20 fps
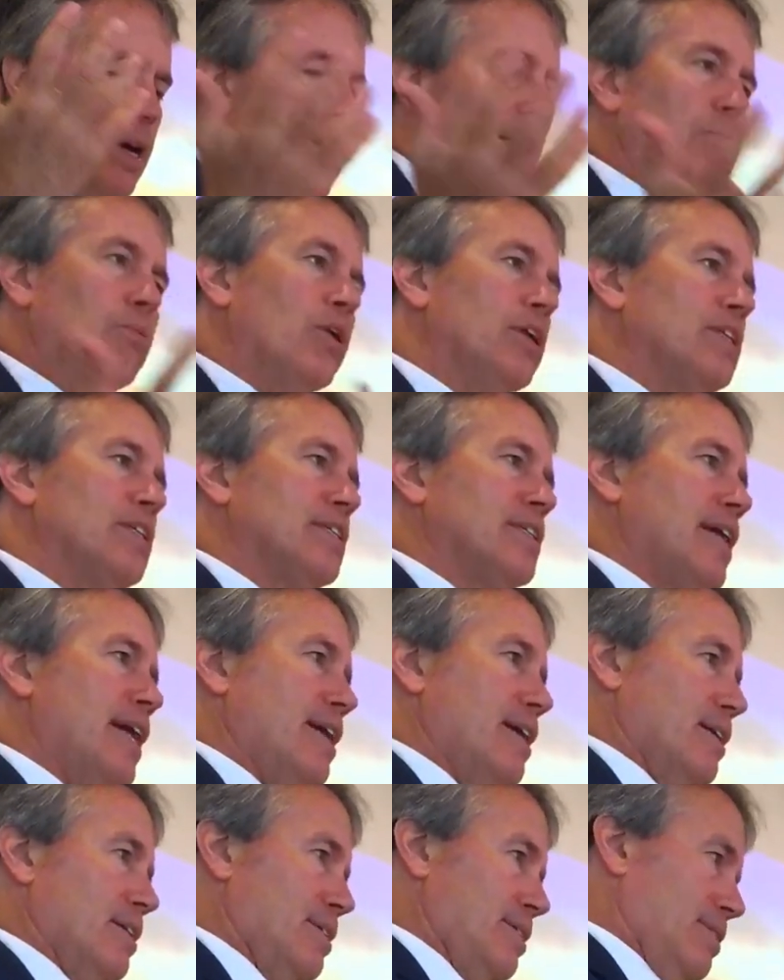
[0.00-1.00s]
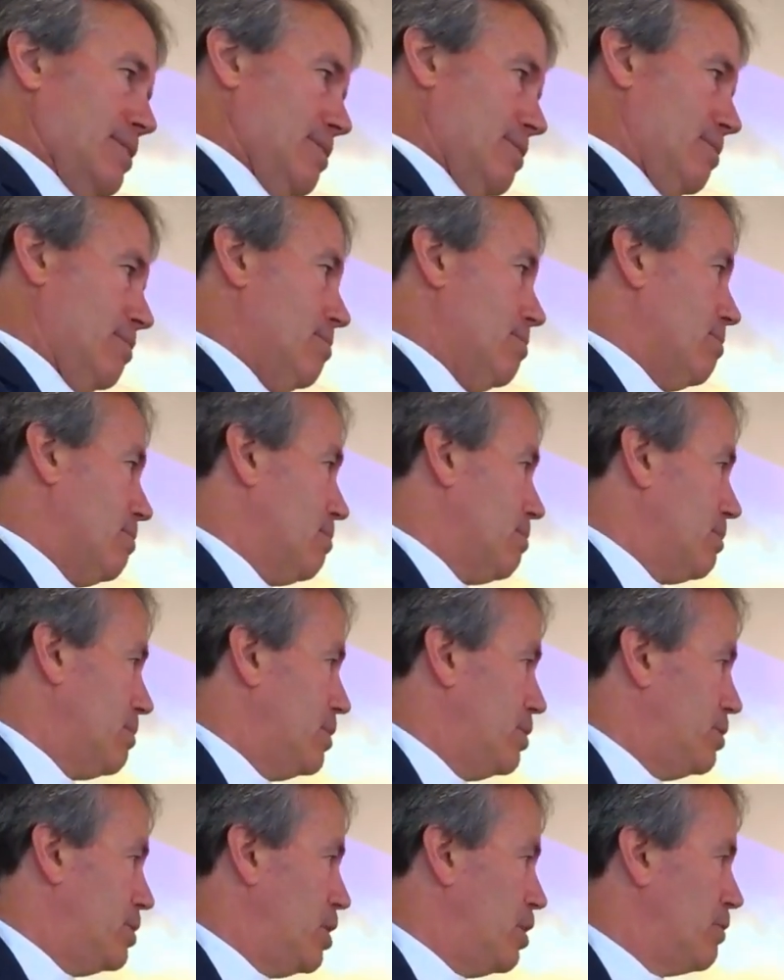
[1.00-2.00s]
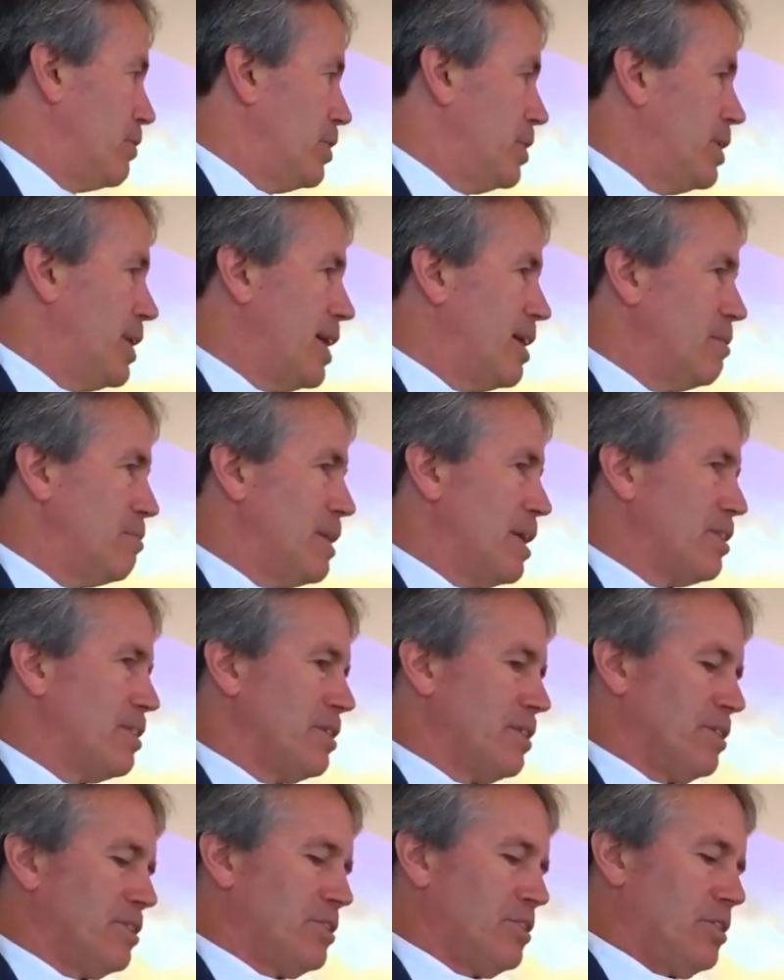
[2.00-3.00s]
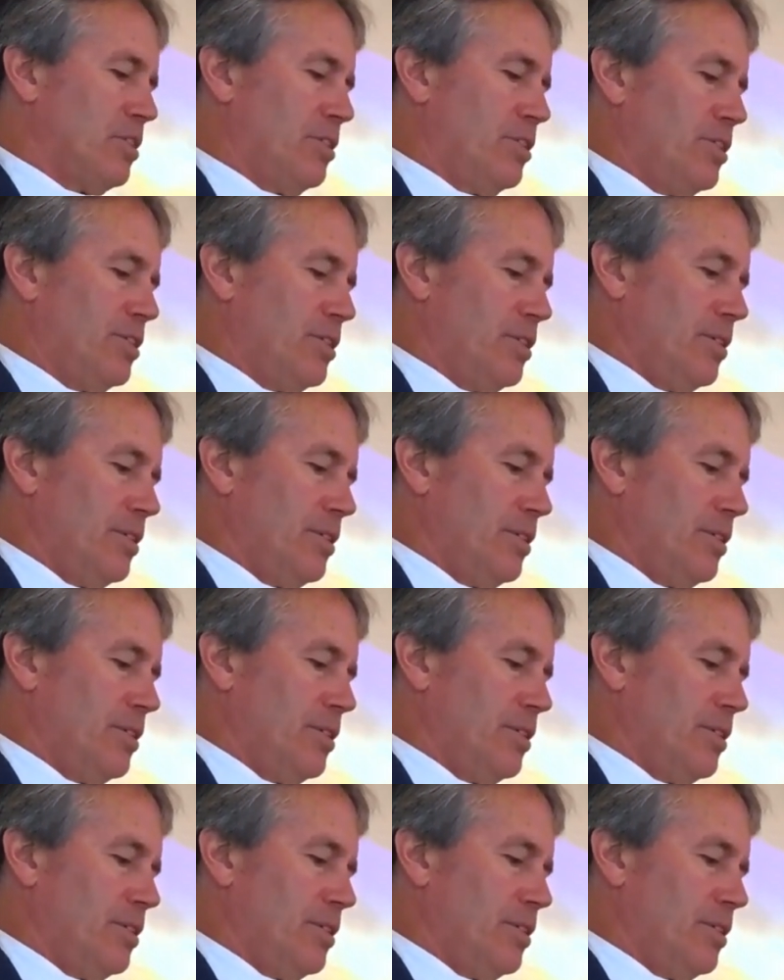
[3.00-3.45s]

And what sayest, New Dover United Methodist Church?